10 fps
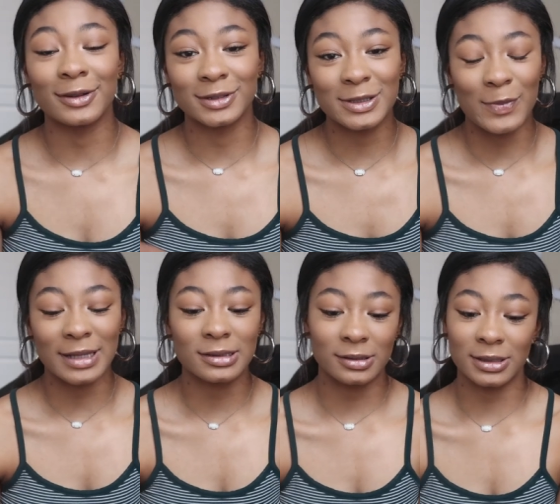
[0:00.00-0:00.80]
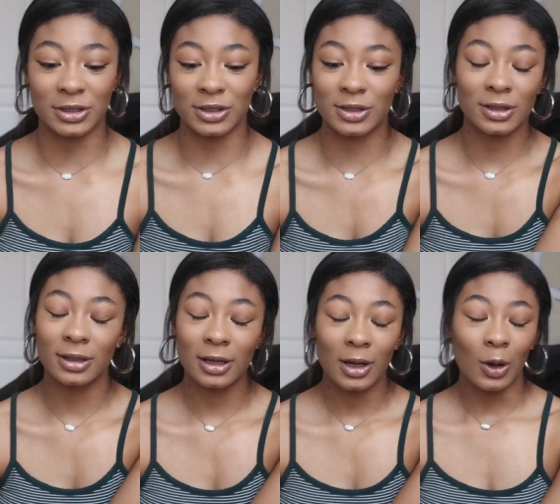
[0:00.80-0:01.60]
So just basically just
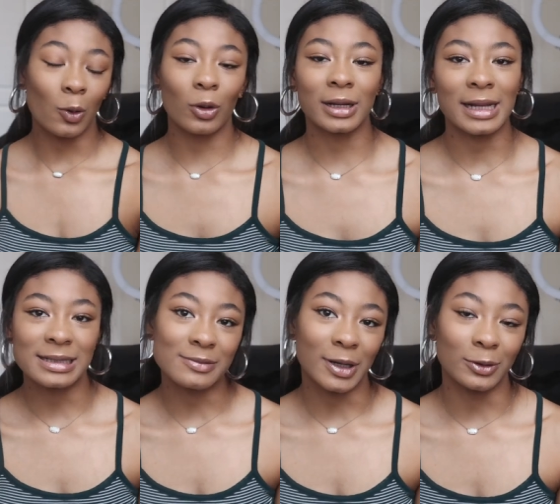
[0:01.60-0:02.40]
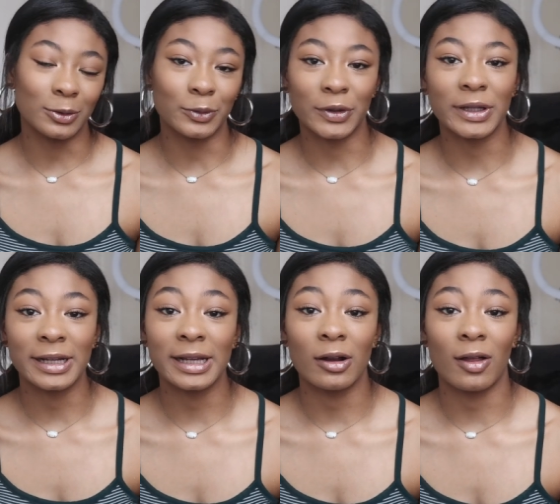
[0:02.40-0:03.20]
organizing my room,
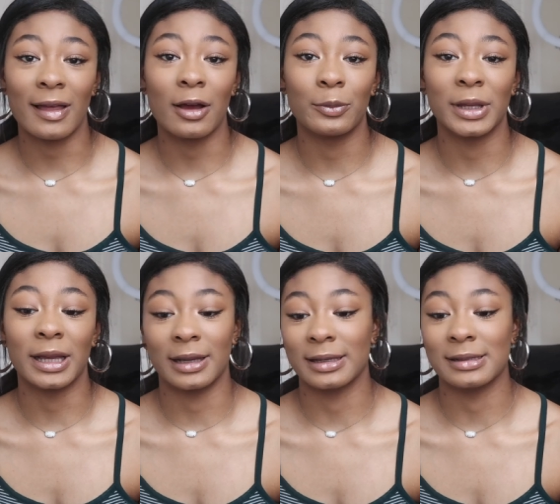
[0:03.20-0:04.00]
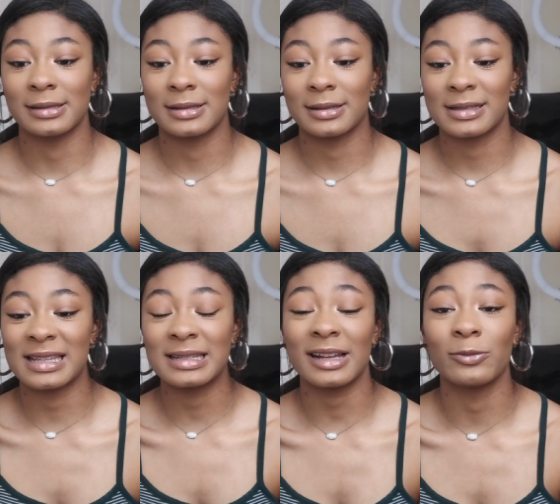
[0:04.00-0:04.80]
cleaning it all out because
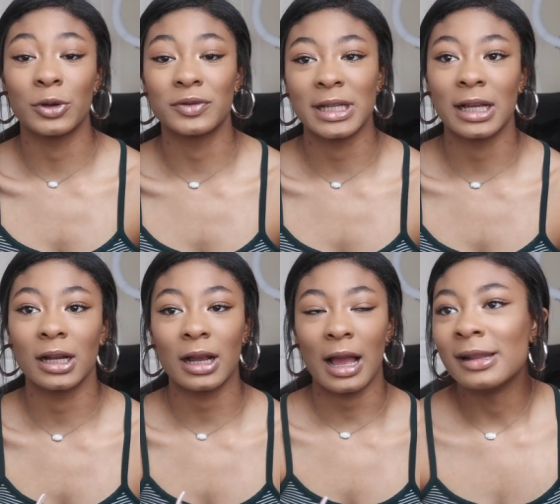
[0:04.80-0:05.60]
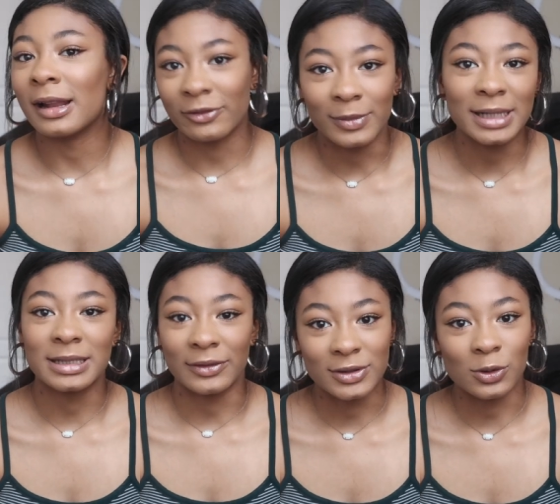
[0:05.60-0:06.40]
since I've moved here, none of my
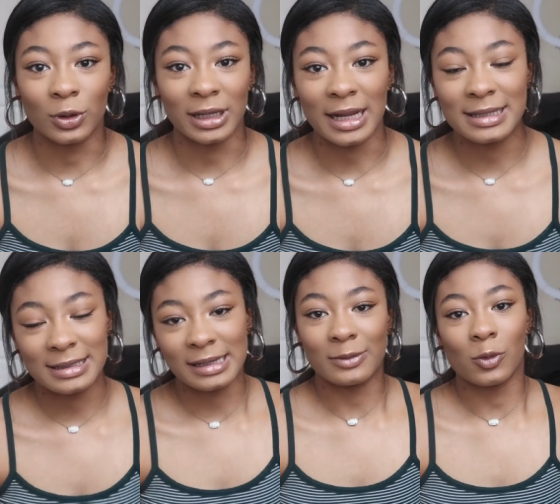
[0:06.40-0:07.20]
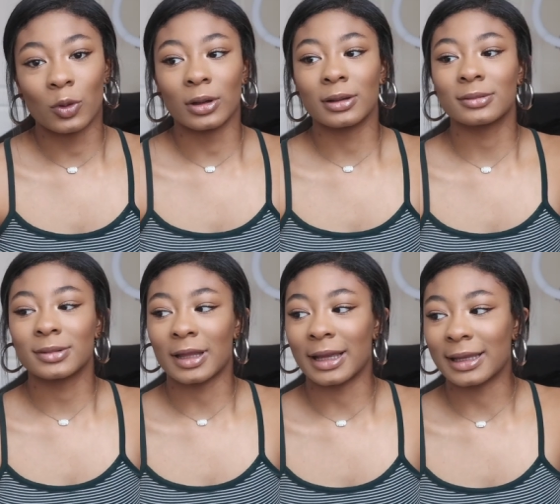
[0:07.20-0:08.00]
stuff is organized anymore.
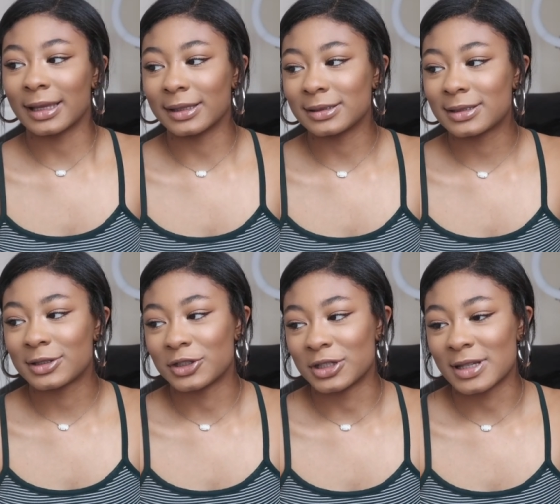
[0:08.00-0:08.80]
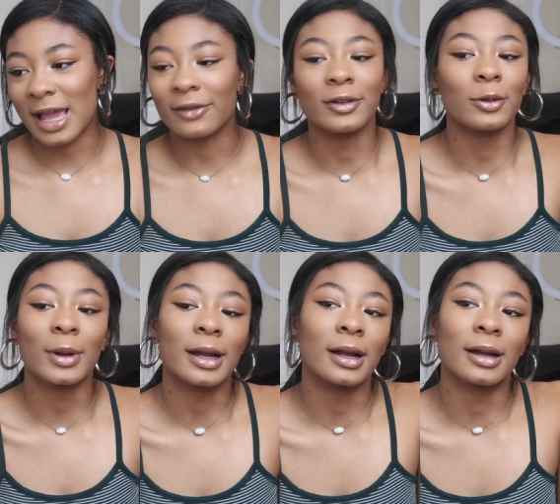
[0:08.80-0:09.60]
Like it's just
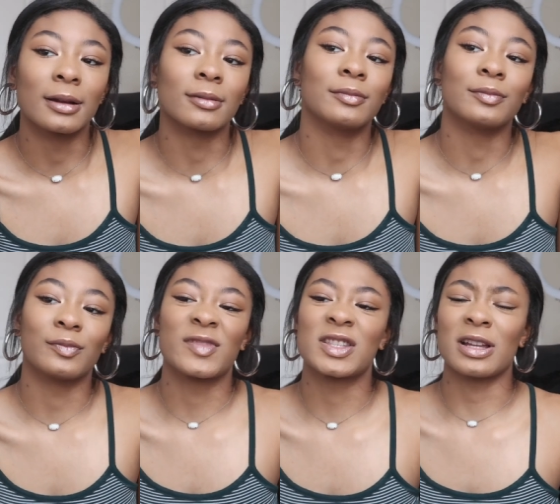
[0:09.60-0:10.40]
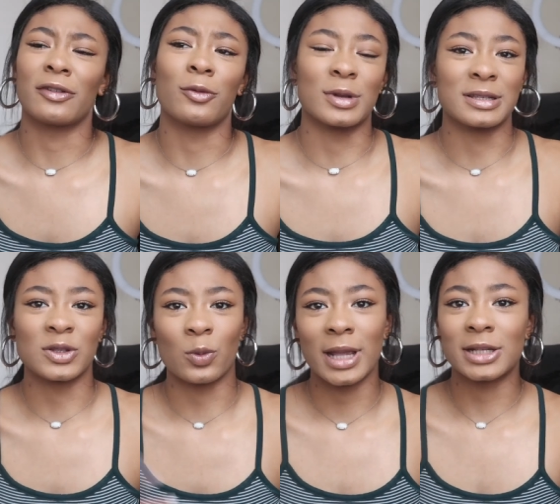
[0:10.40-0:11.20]
everywhere. Stuff was
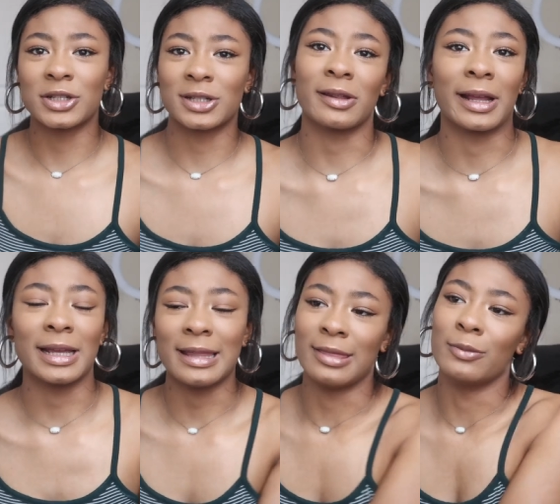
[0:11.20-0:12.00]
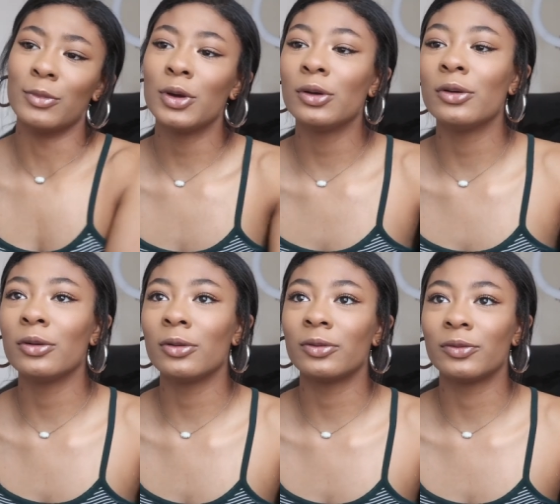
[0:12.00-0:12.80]
switched like in the
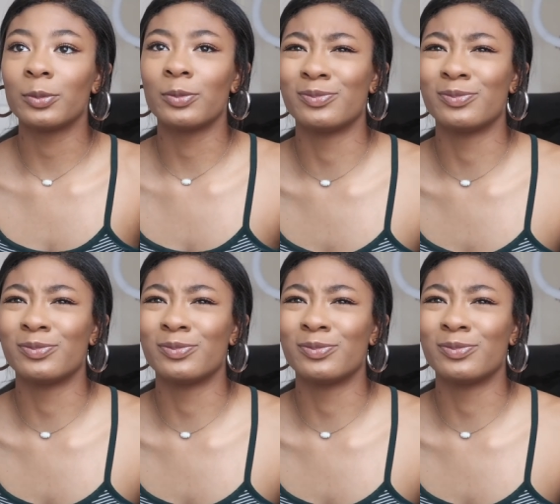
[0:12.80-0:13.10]
move.